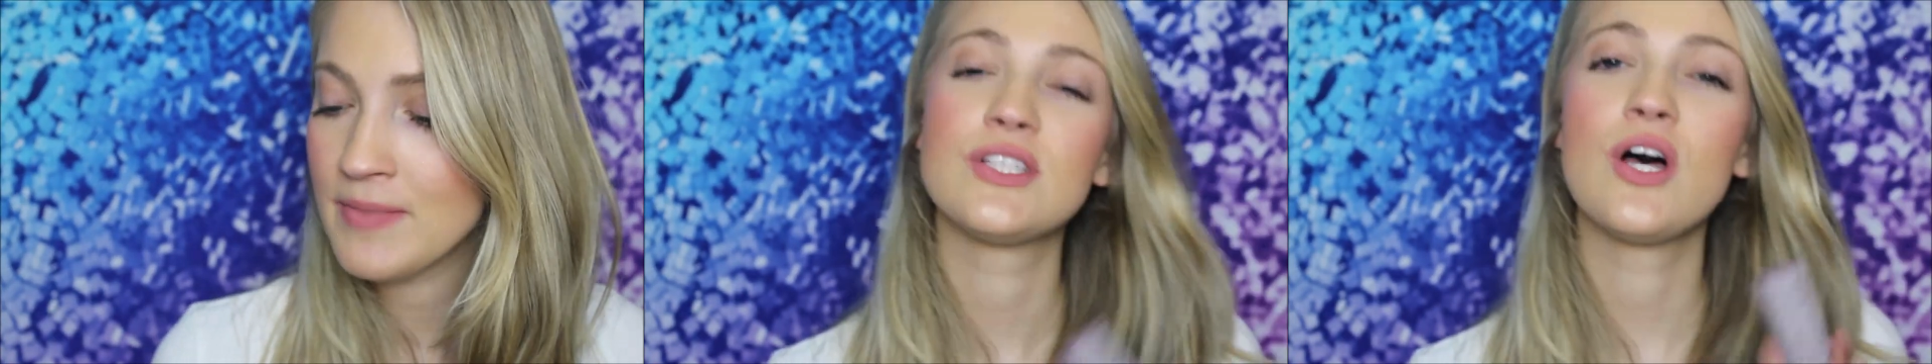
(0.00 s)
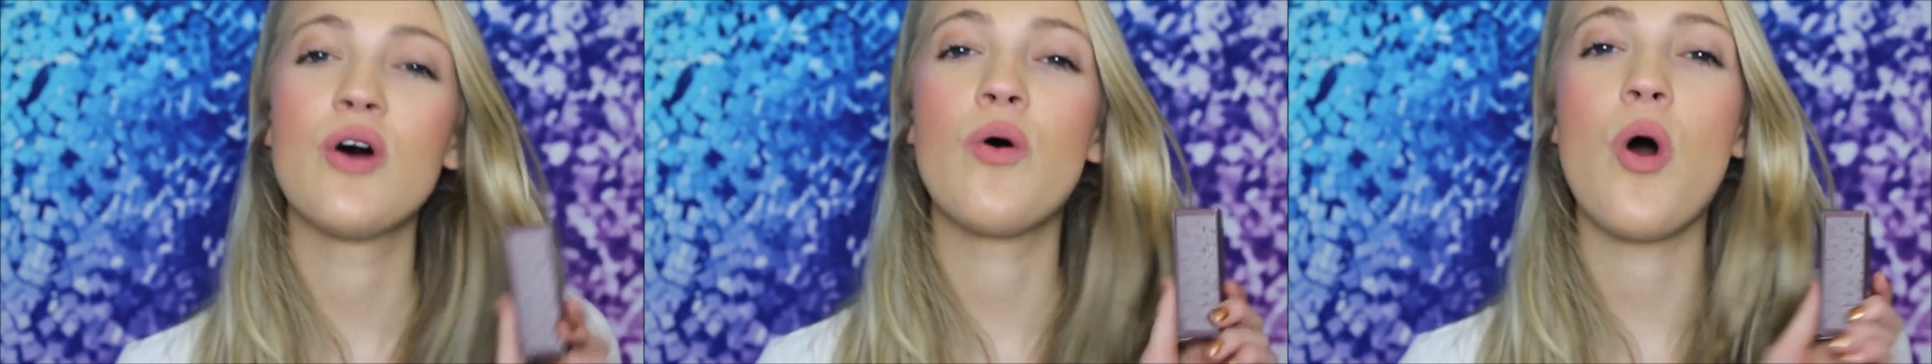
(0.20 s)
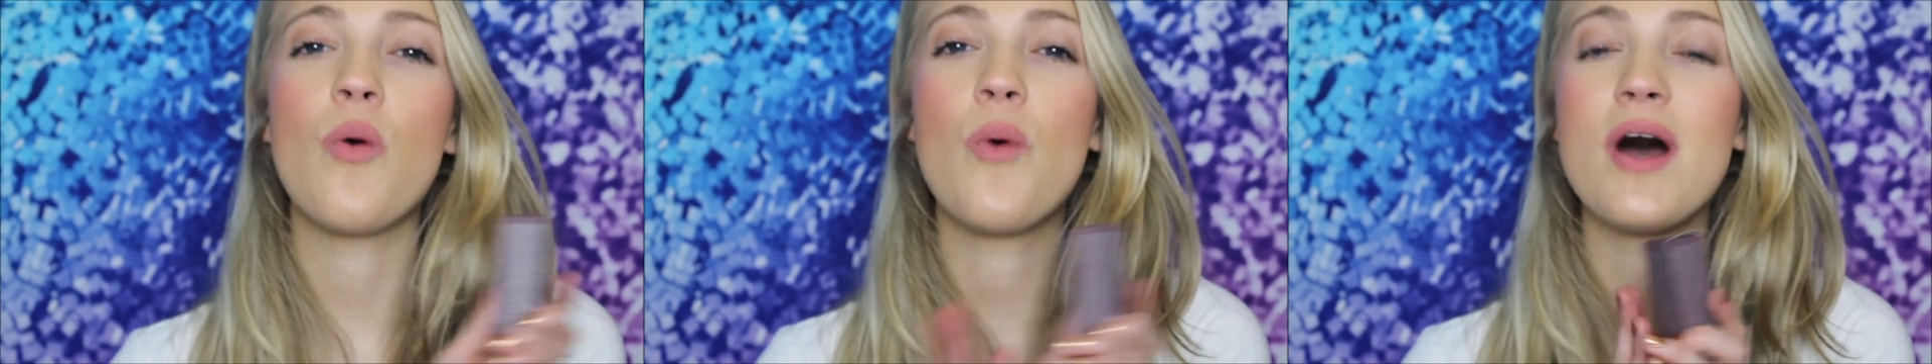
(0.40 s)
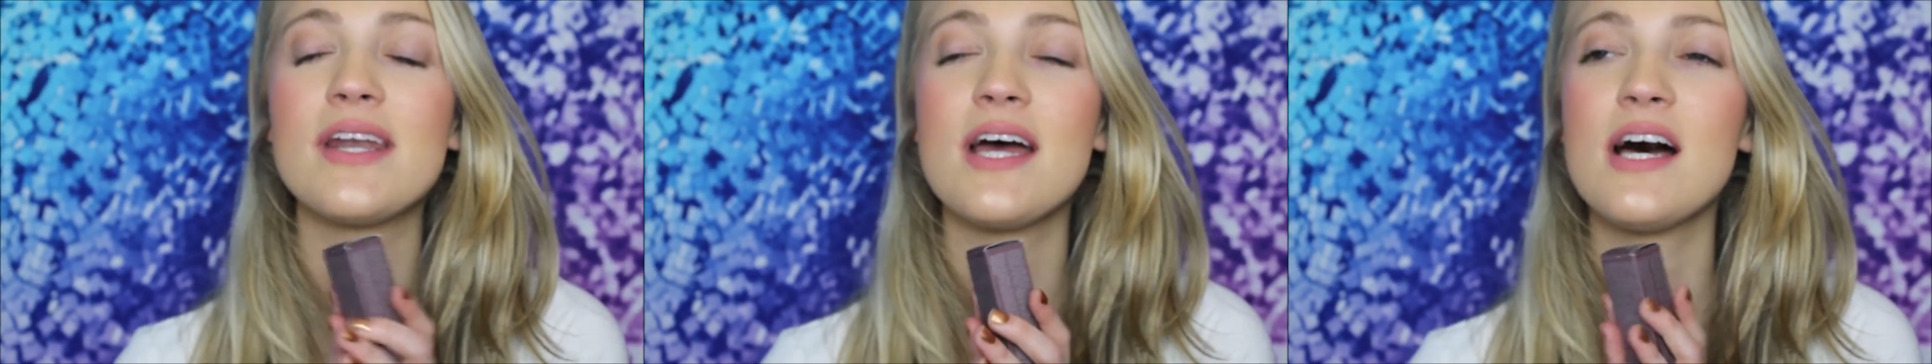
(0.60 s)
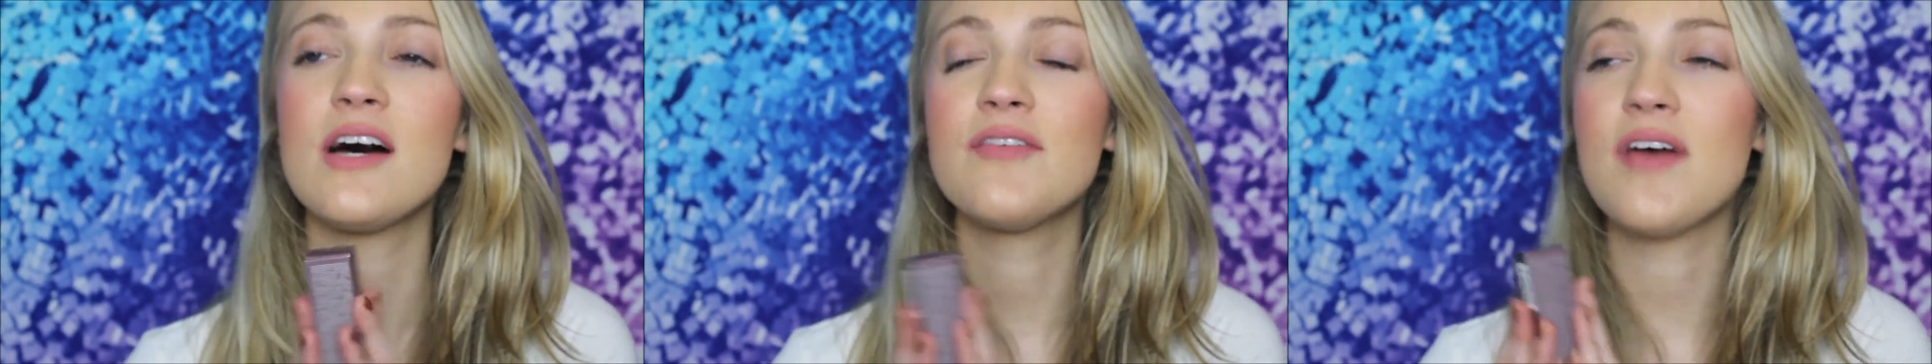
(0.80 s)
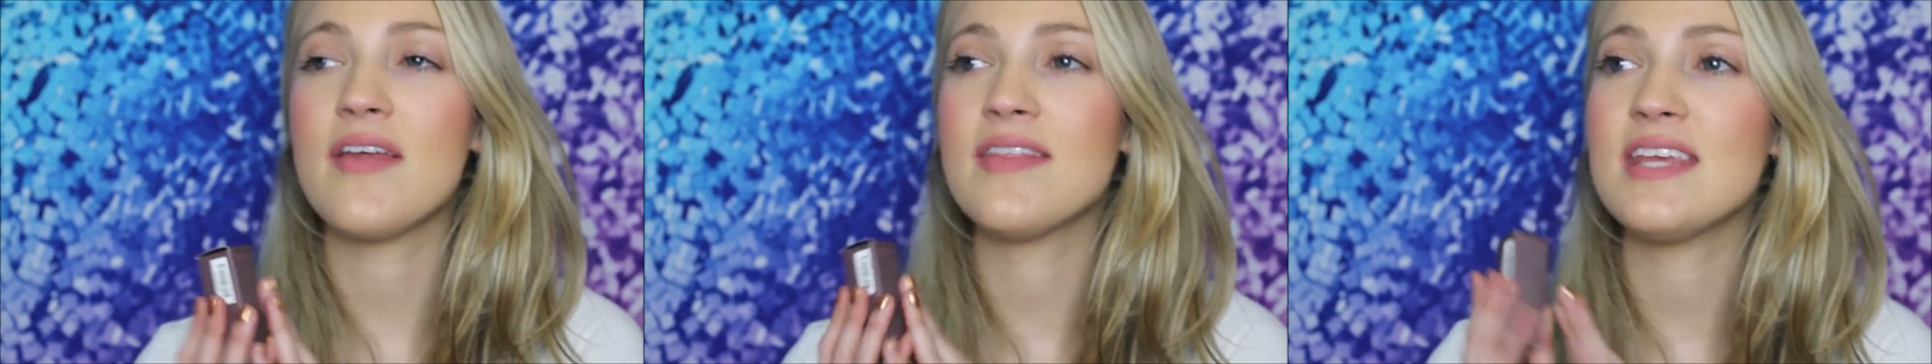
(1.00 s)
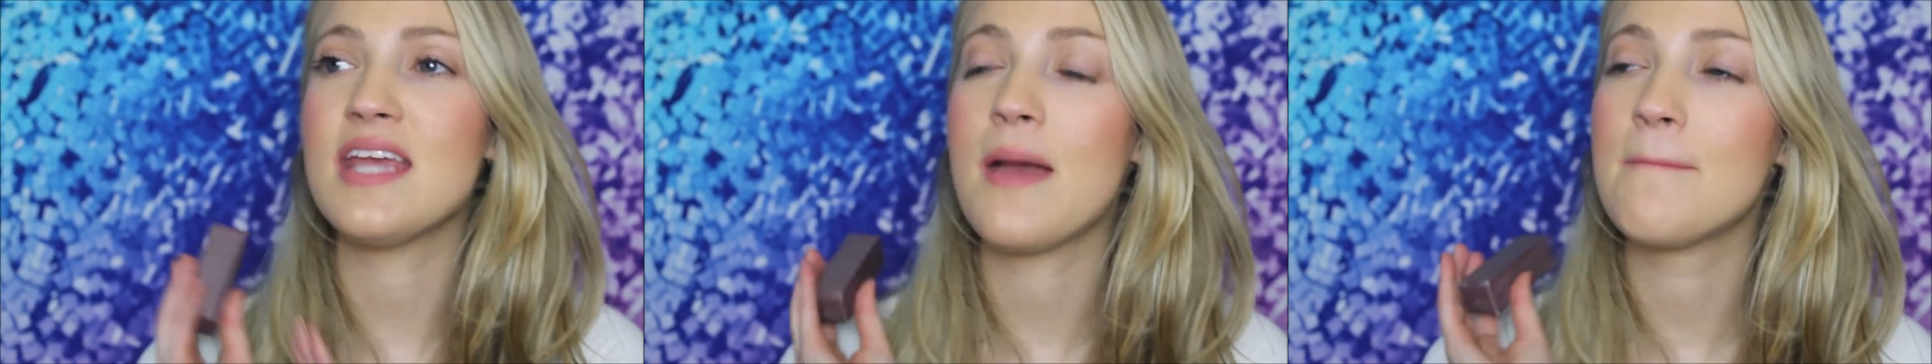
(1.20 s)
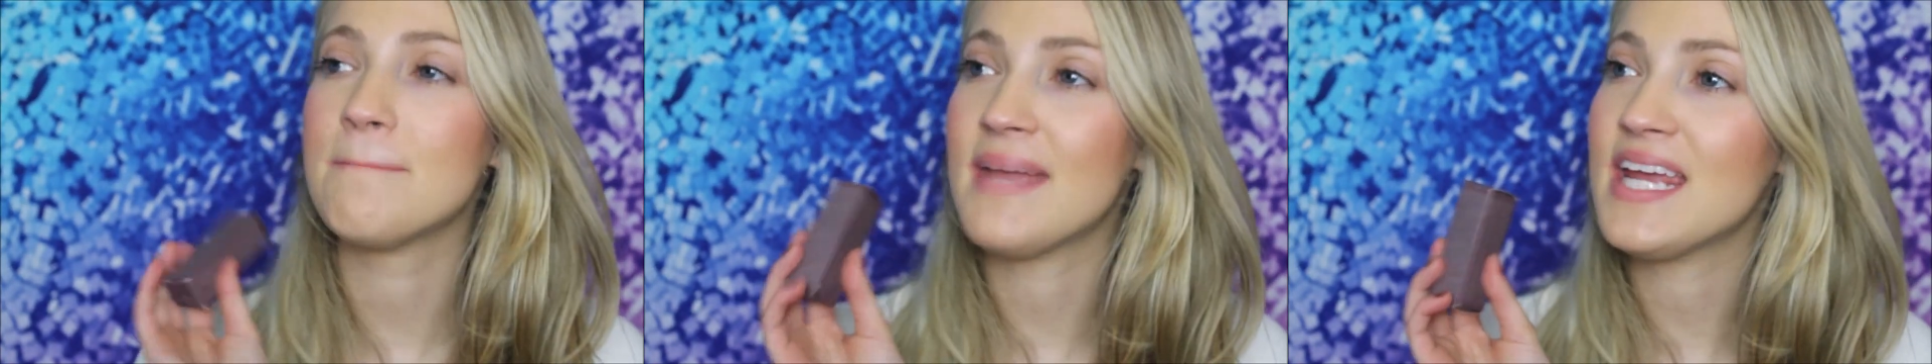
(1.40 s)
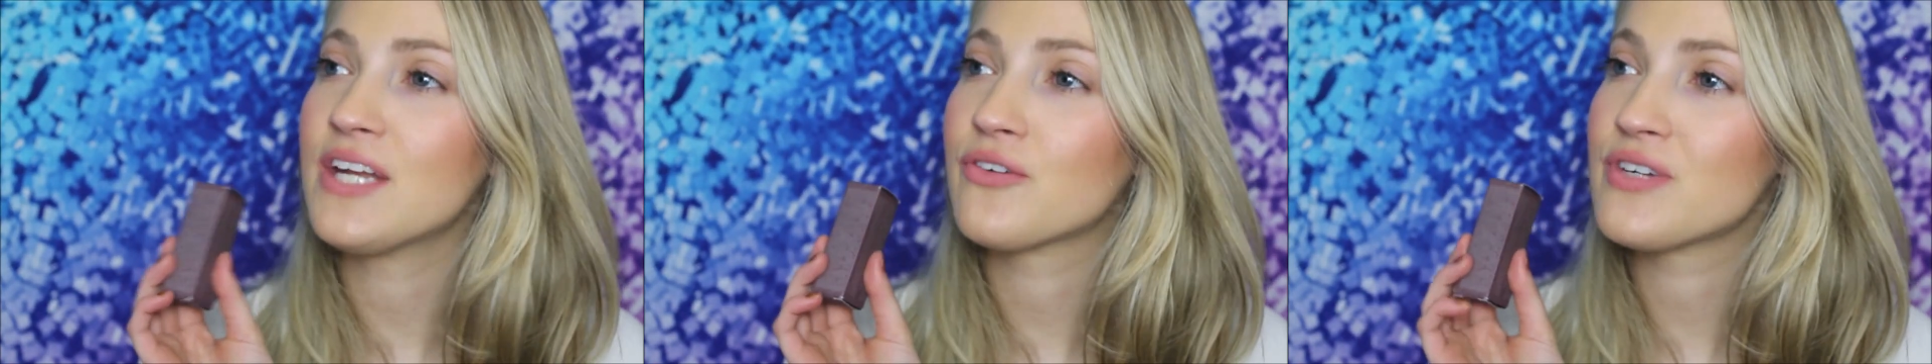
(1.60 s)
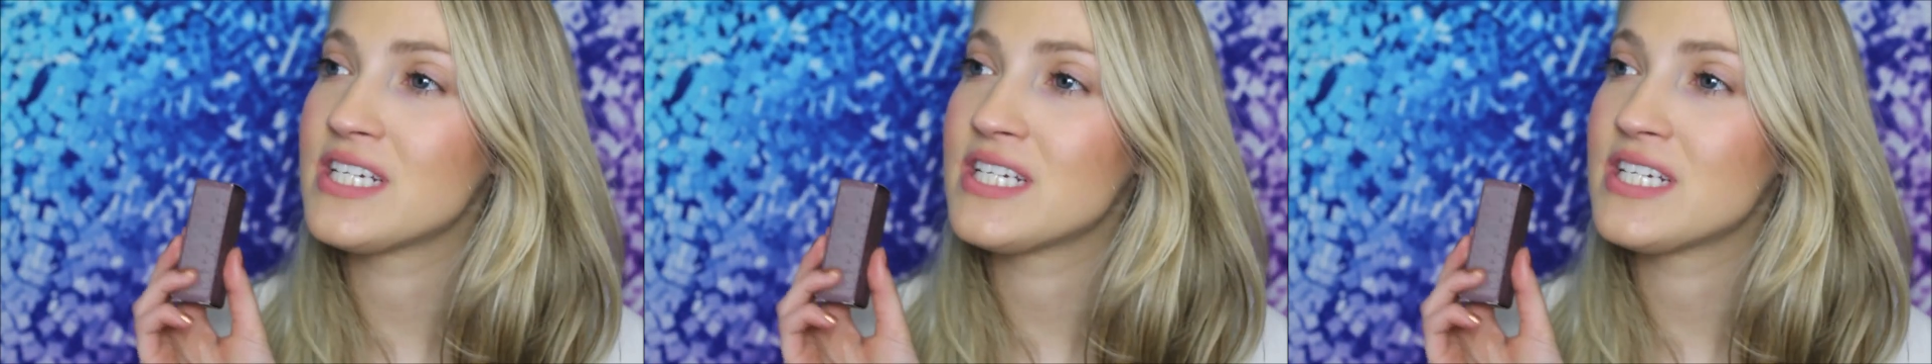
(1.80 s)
So one of the main